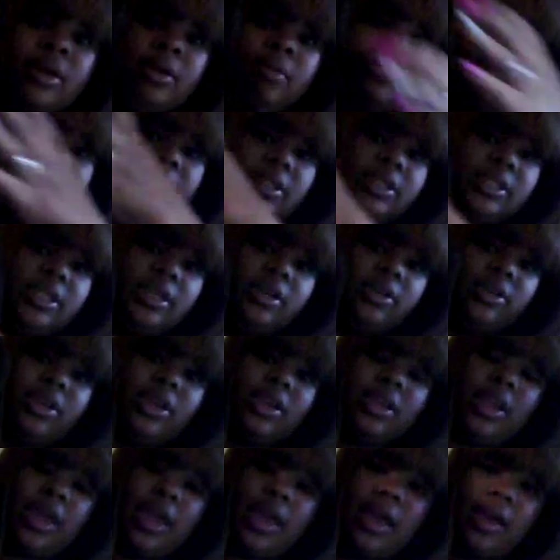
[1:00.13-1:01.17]

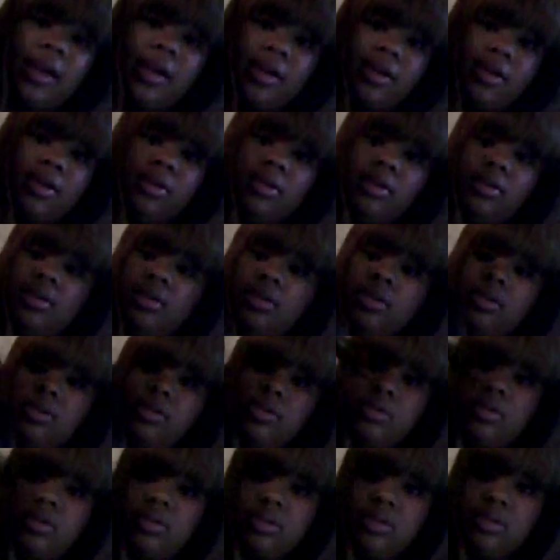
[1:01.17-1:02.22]
Brazilian hair,
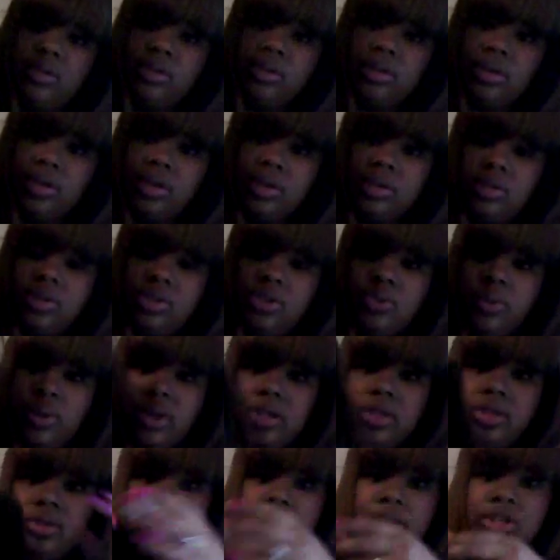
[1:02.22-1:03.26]
the
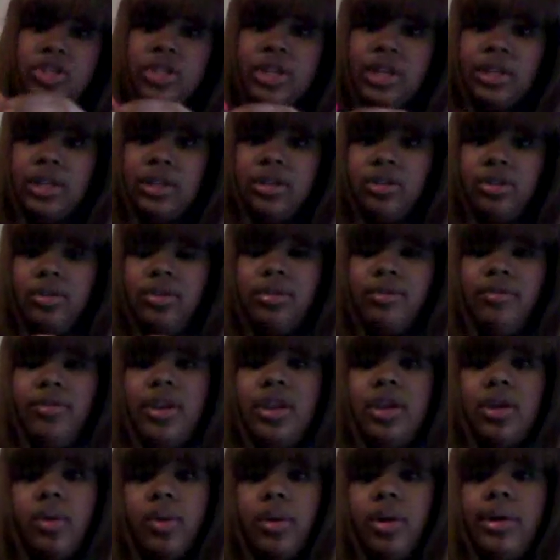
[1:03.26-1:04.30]
22-inch that I did the
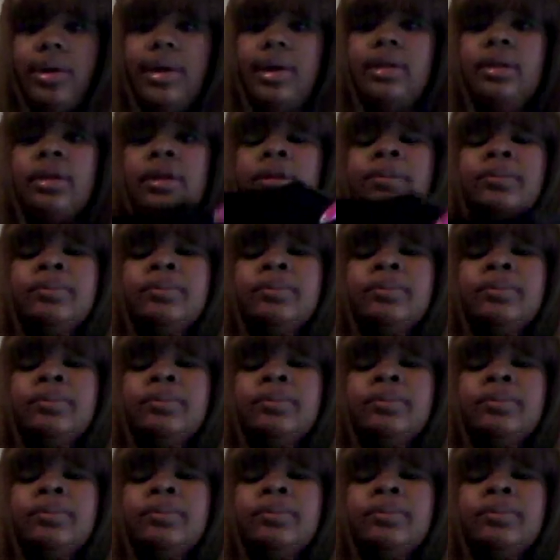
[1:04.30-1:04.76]
video on.